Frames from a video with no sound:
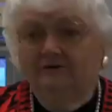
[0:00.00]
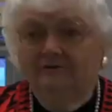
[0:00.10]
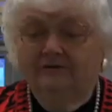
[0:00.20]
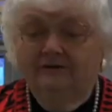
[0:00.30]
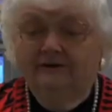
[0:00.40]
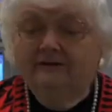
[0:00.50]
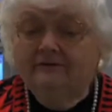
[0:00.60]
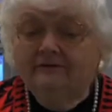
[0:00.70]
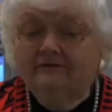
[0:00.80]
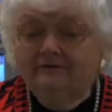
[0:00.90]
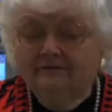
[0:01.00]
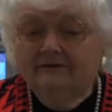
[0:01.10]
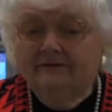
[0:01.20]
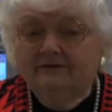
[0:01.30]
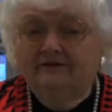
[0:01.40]
Luther King,
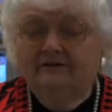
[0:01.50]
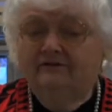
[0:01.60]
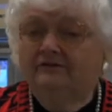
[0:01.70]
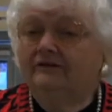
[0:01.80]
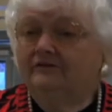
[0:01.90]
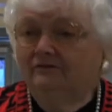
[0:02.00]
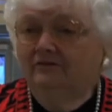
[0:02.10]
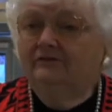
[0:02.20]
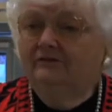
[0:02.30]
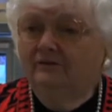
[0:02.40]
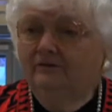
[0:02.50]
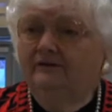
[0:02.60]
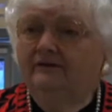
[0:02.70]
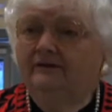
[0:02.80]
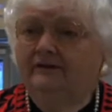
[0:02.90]
in a sense, touched us
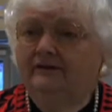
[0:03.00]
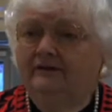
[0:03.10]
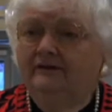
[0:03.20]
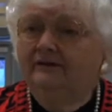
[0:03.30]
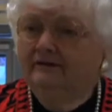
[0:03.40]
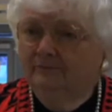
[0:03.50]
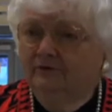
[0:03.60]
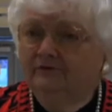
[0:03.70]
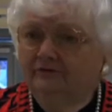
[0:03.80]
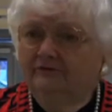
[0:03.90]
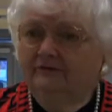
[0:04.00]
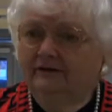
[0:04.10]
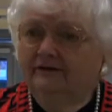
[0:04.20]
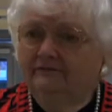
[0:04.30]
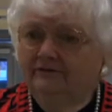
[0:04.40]
all in our personal
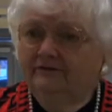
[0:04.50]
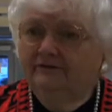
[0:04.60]
lives.